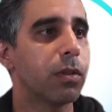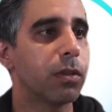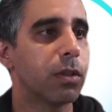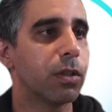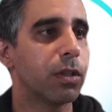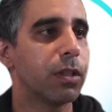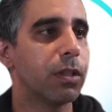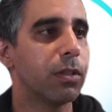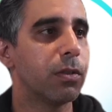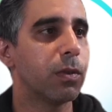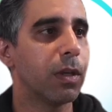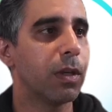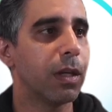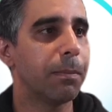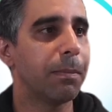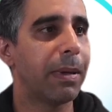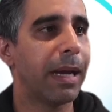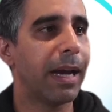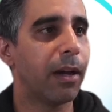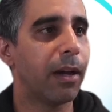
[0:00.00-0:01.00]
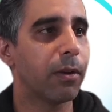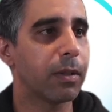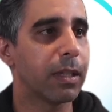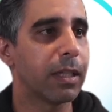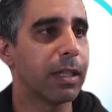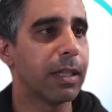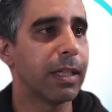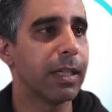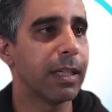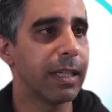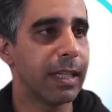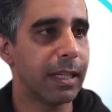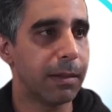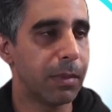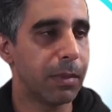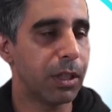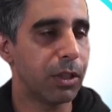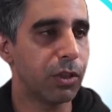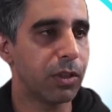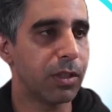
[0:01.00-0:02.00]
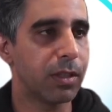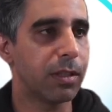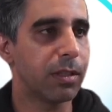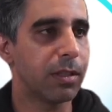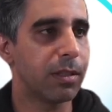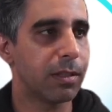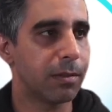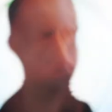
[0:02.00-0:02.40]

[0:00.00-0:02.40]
to you about emissions.